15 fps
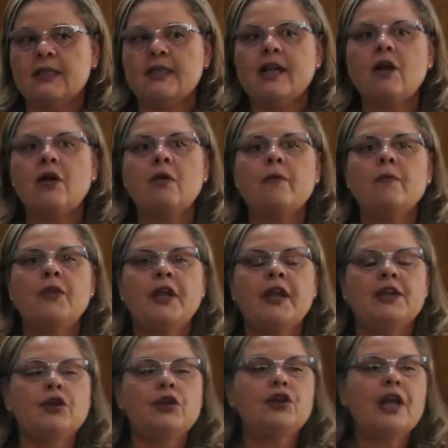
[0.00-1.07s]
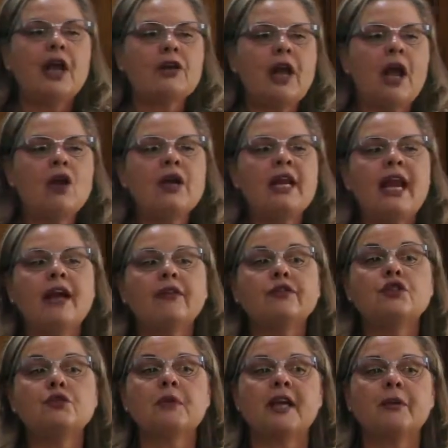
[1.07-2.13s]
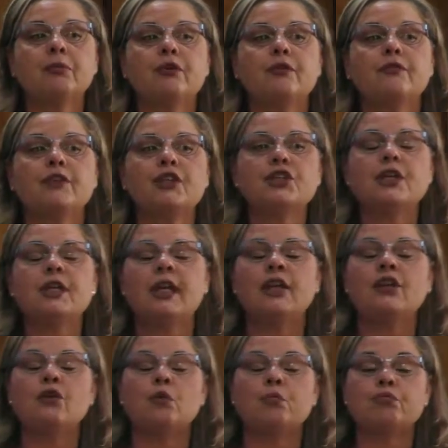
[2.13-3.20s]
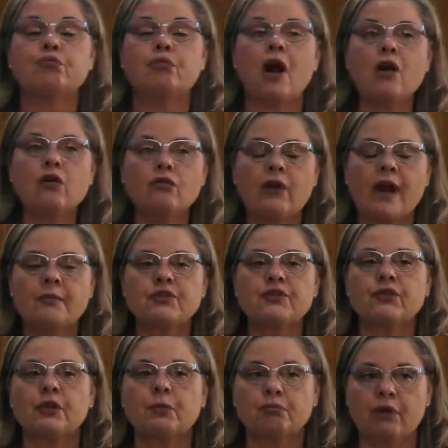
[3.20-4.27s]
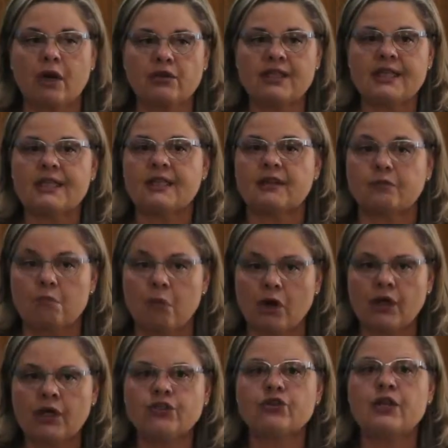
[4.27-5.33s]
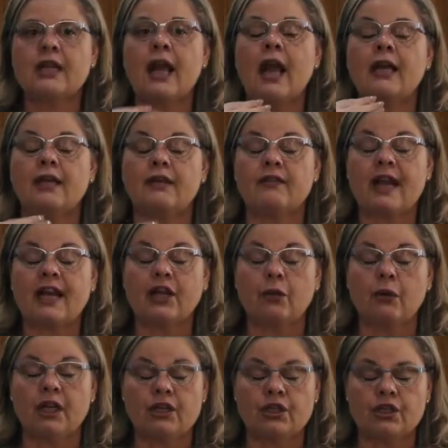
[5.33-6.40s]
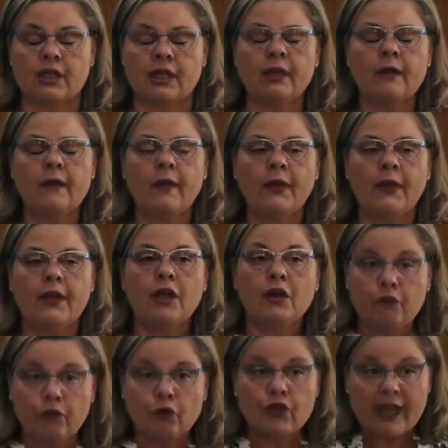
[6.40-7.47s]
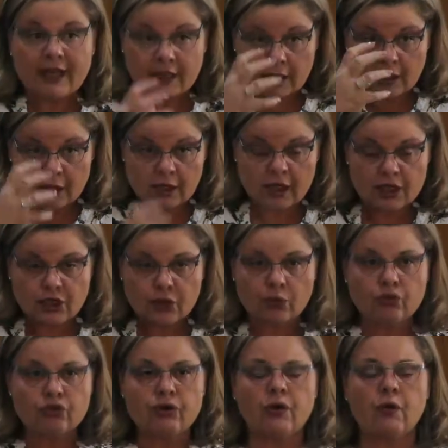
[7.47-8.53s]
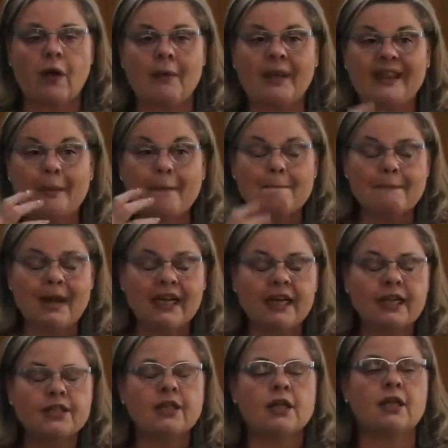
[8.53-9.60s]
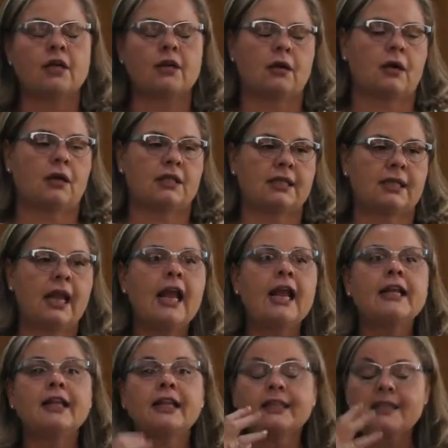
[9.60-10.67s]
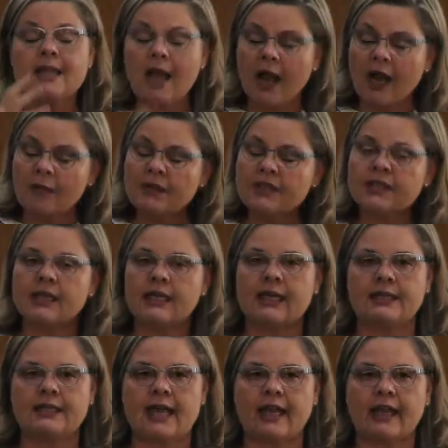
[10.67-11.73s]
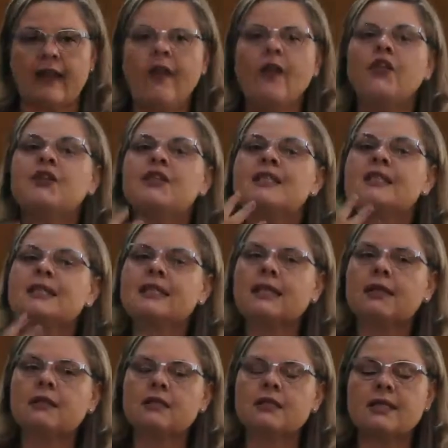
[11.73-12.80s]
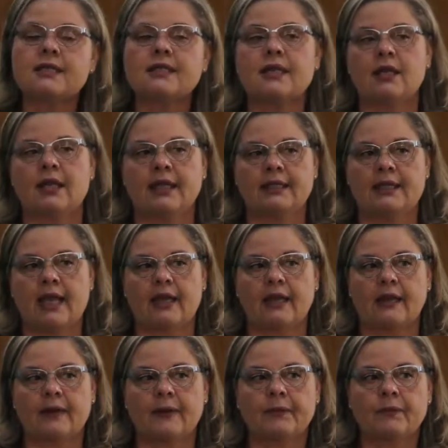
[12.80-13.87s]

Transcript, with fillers: So you don't only have to make provision in your programs for the process of monitoring and evaluation, for that resource requirement, the money it's going to cost, the time it's going to take, the skills it's going to take.